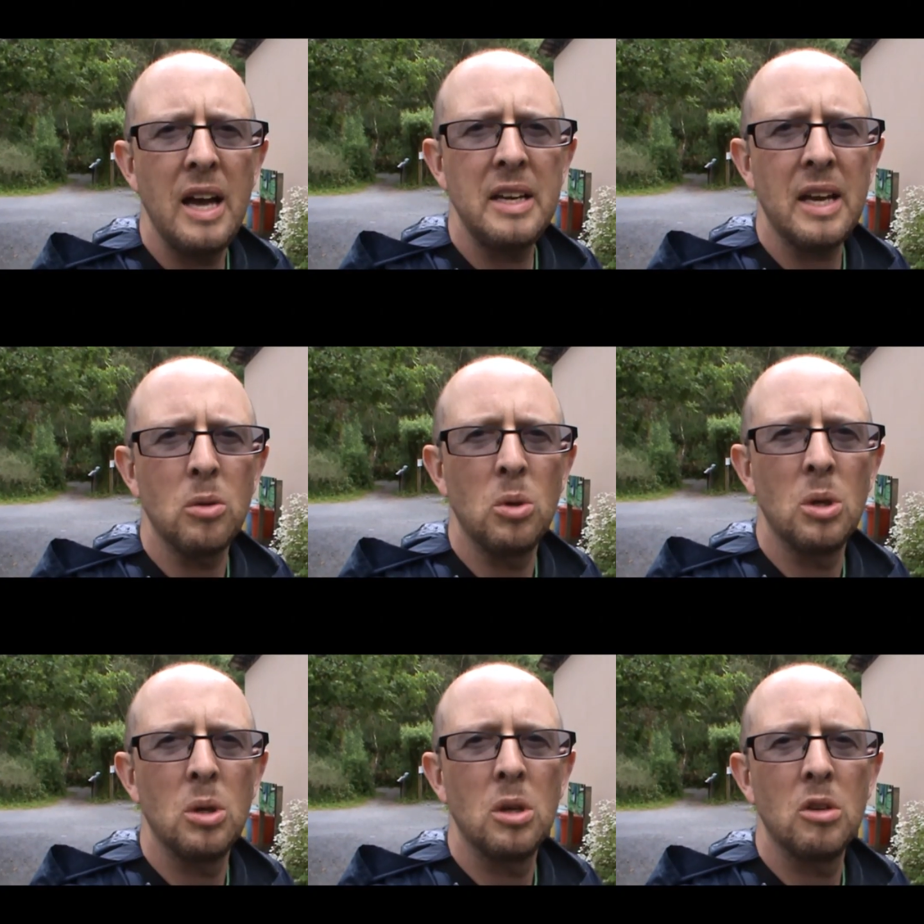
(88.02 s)
And now,
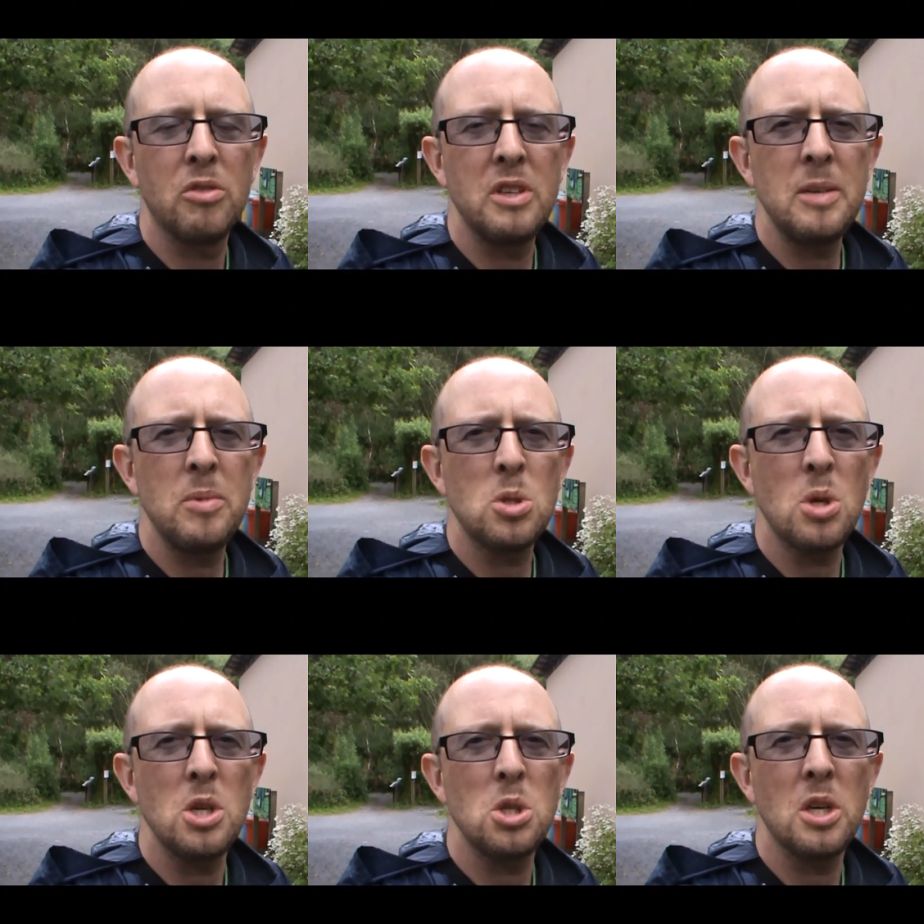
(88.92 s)
for a
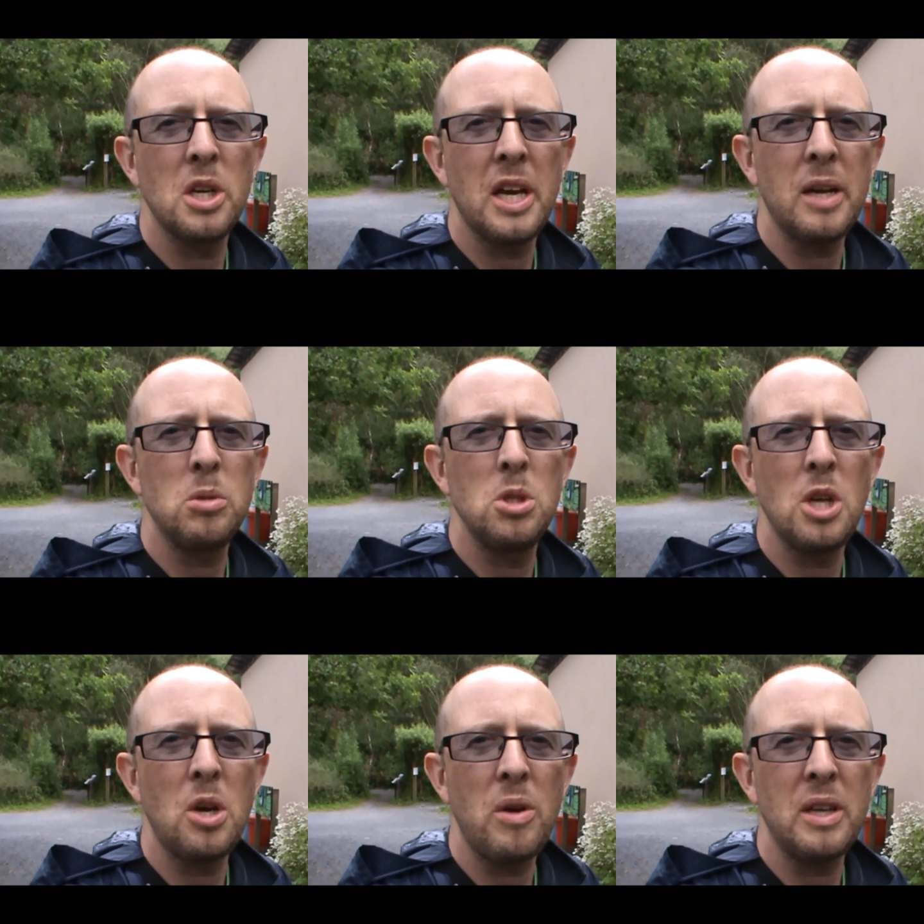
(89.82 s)
demonstration on how to
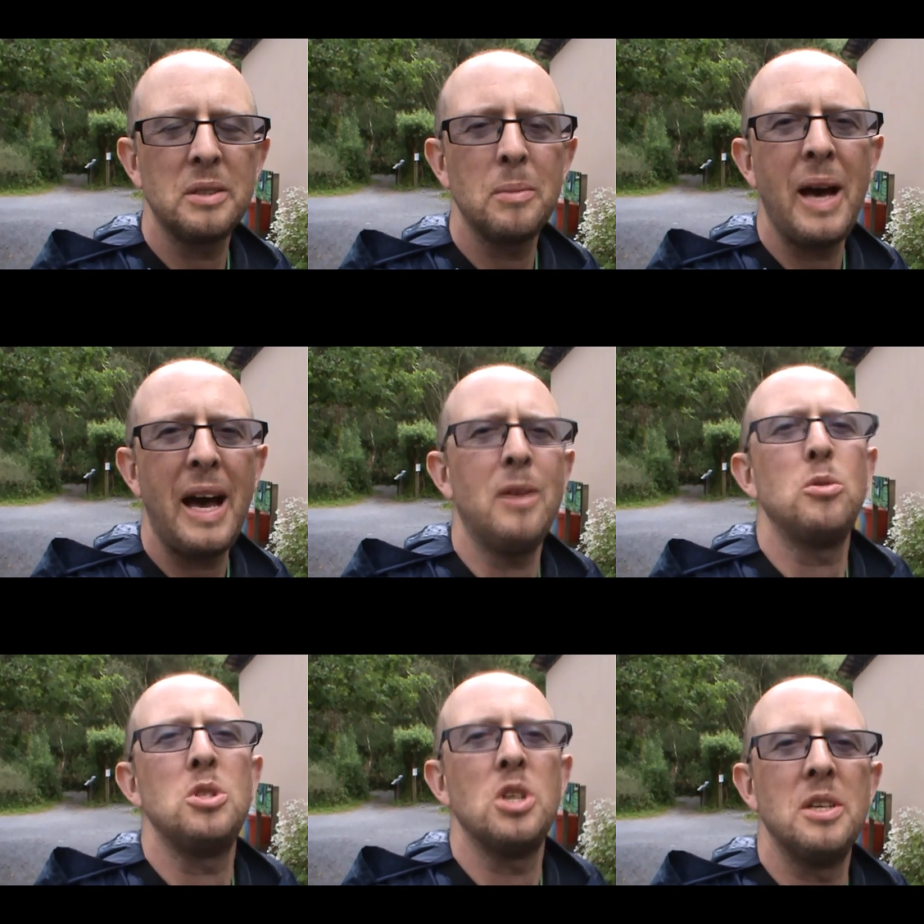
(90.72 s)
generate some
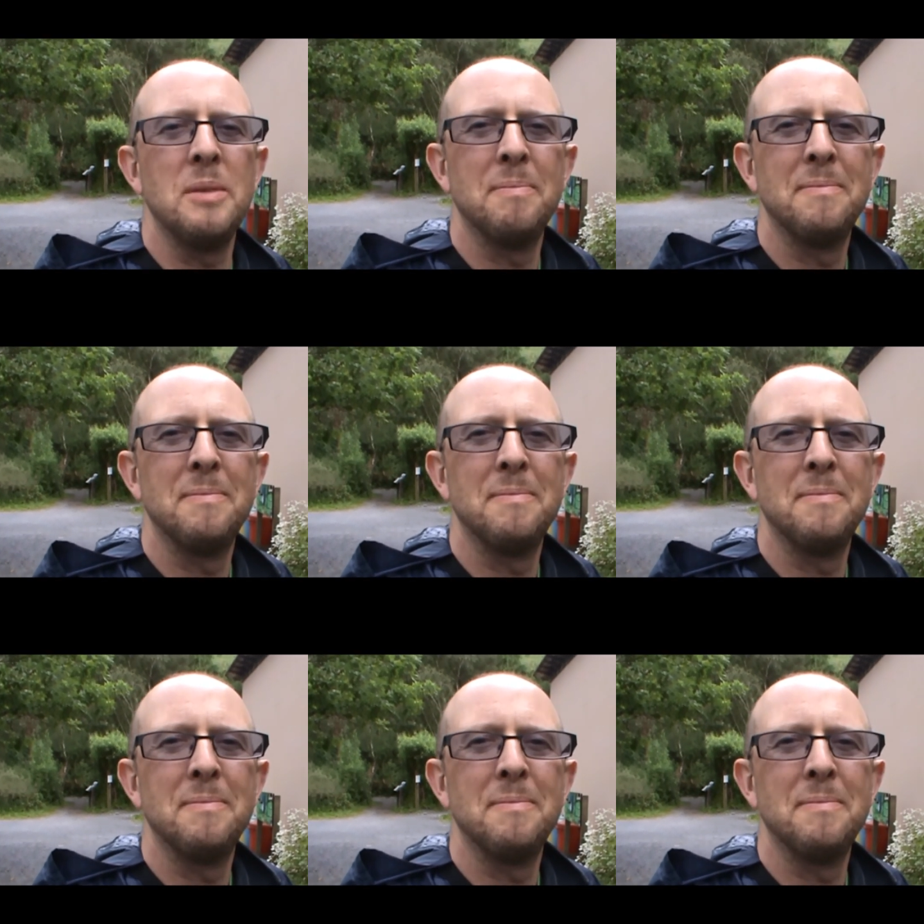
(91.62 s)
hydrogen.